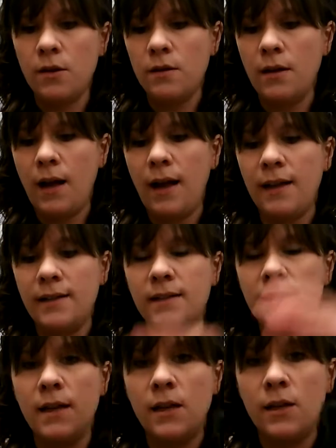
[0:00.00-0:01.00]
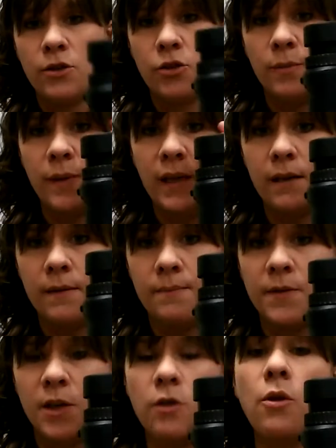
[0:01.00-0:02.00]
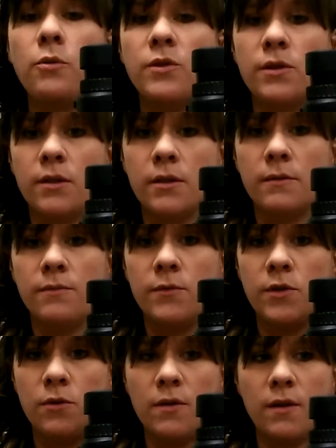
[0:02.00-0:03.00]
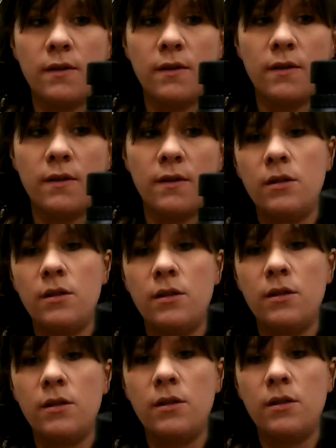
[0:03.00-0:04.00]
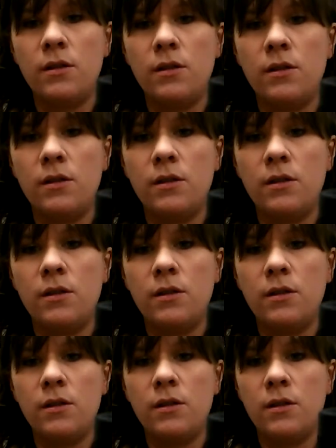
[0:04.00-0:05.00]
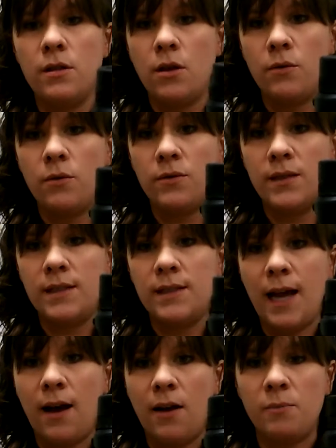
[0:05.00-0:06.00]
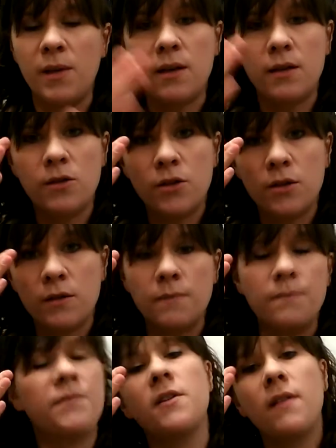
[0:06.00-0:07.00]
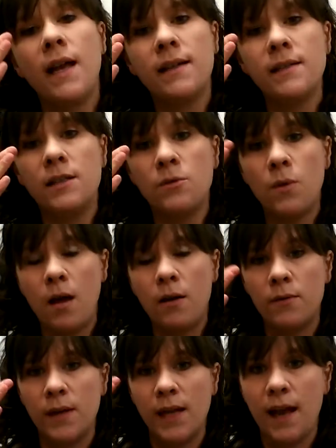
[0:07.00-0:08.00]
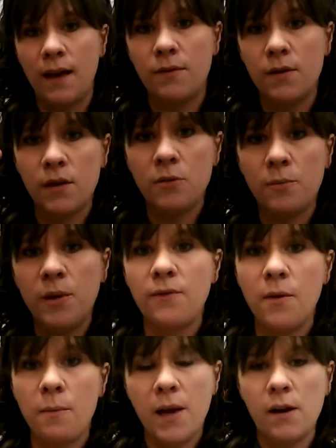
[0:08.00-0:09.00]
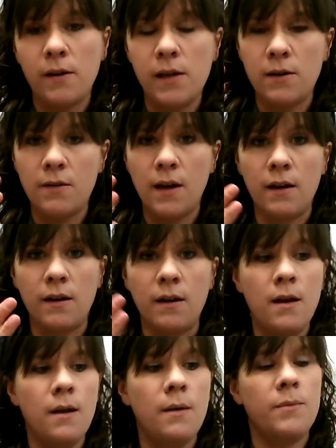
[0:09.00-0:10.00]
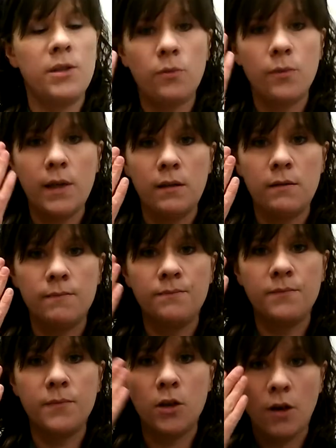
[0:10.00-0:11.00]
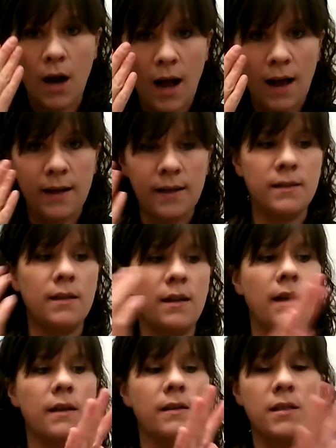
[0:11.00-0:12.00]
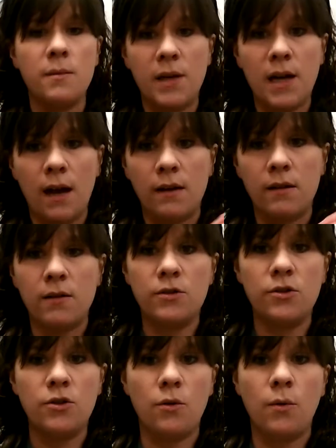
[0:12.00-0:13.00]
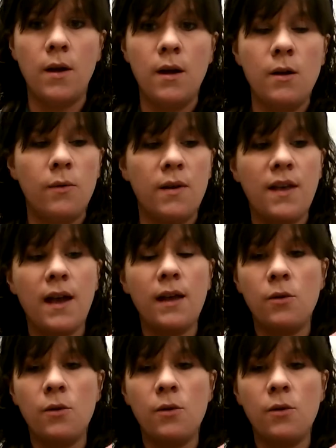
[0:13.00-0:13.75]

eyes to be closer to the lens, so you can put those down because your glasses will already have a little bit of a barrier there between your eyes and the binocular. So with that,